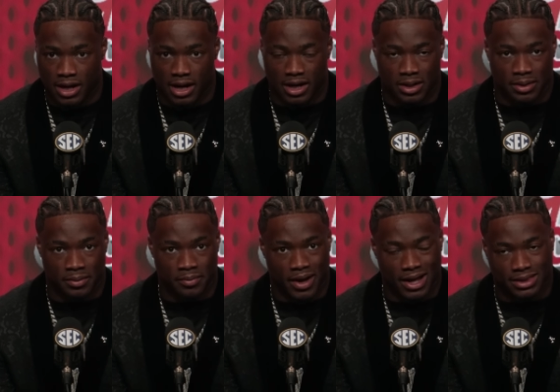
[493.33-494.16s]

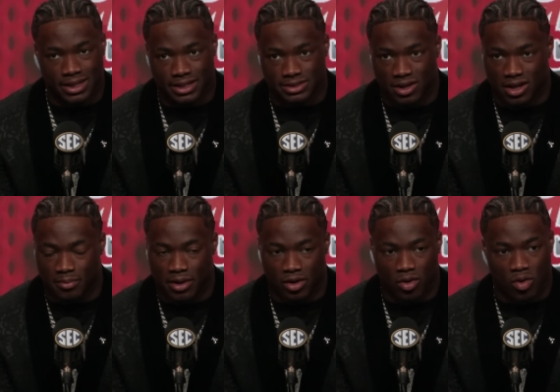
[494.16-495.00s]
Um, I think it's all
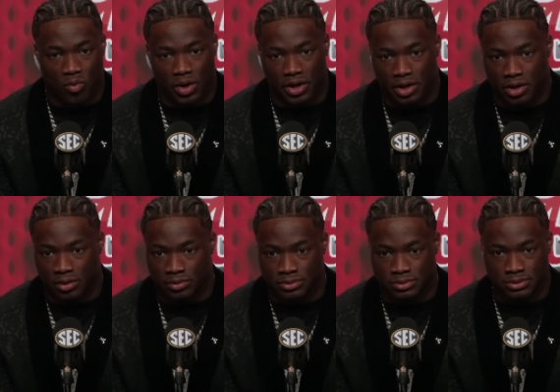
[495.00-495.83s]
about going one and
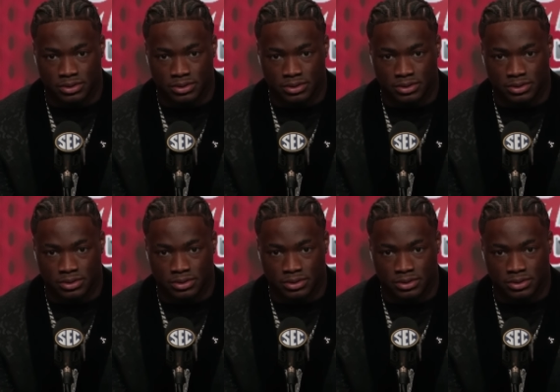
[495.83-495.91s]
zero. Oh.